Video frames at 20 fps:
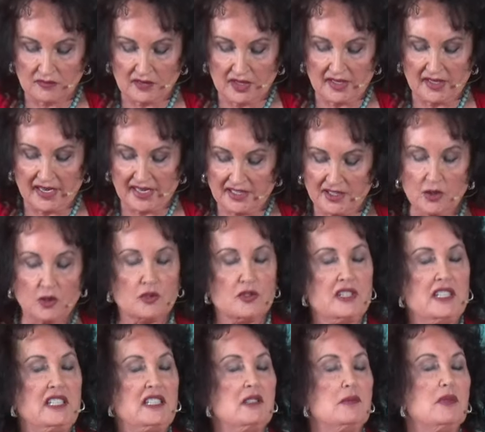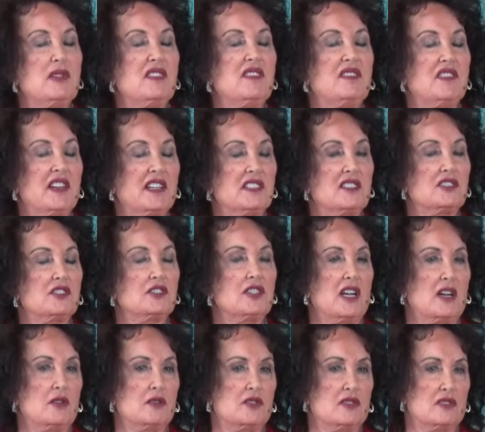and I don't need to be fixed or
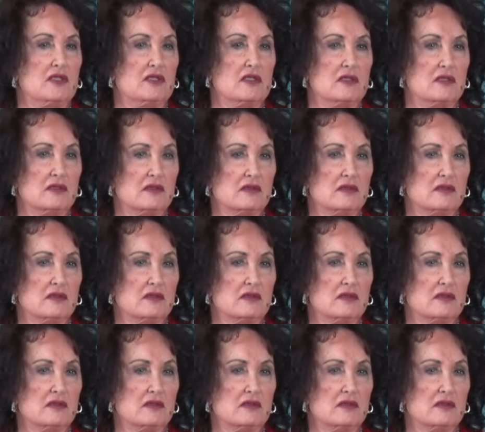counseled.